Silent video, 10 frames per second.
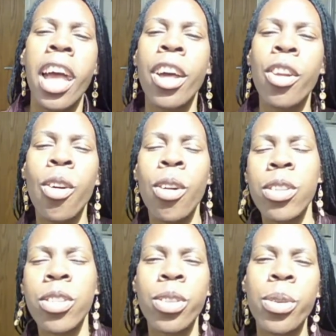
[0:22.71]
and
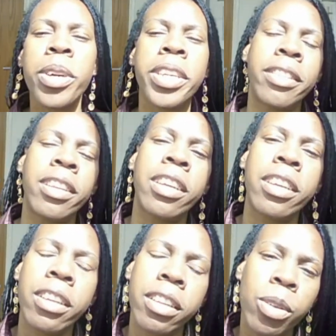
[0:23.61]
also I
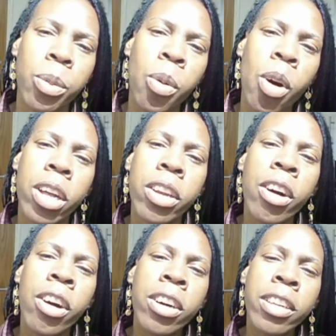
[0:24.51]
did one
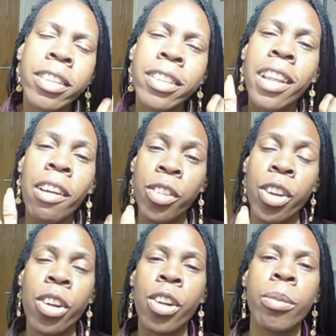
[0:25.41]
on 7
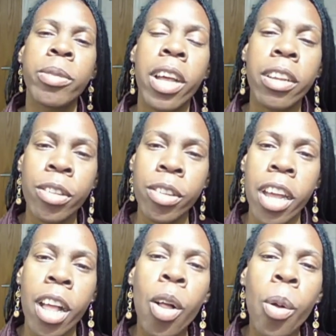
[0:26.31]
herbs that could
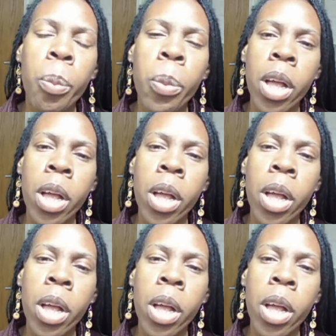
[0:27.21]
help